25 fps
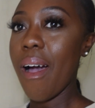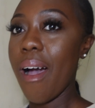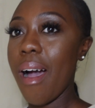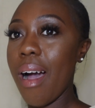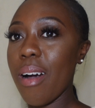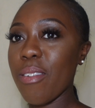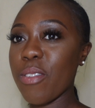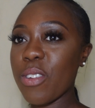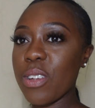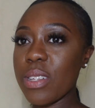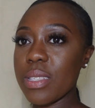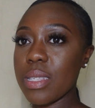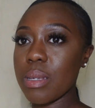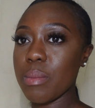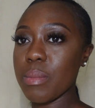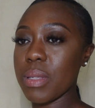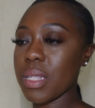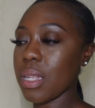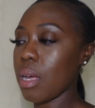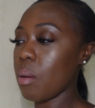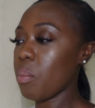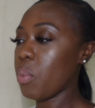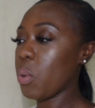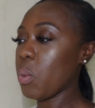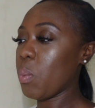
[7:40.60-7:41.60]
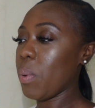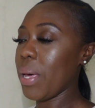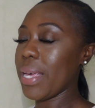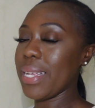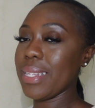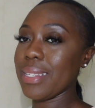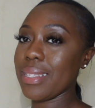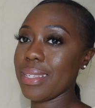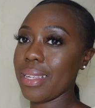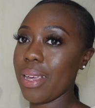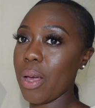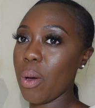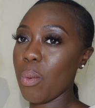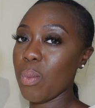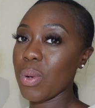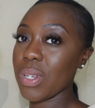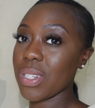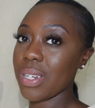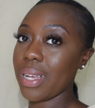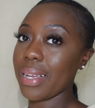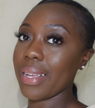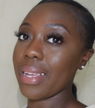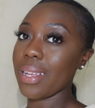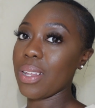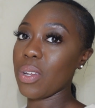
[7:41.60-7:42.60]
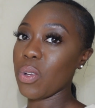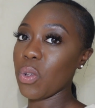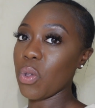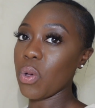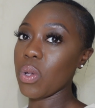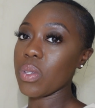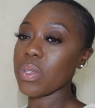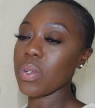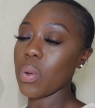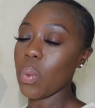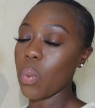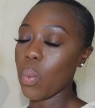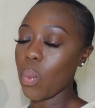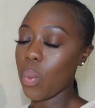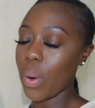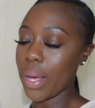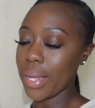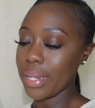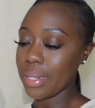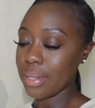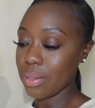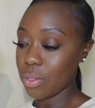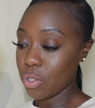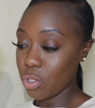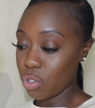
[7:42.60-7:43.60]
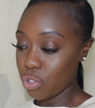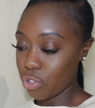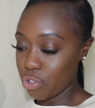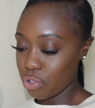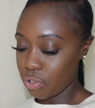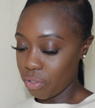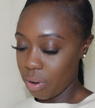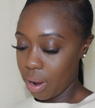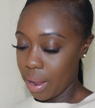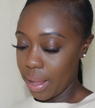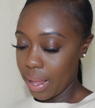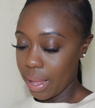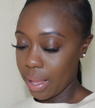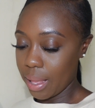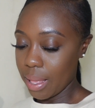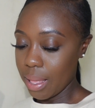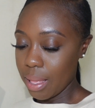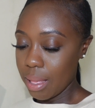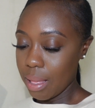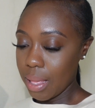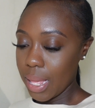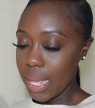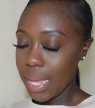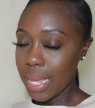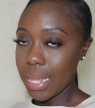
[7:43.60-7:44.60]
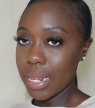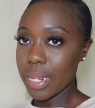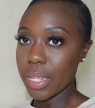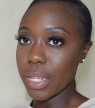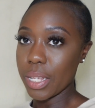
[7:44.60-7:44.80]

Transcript: I've got some sample paints here which I cannot wait to try in the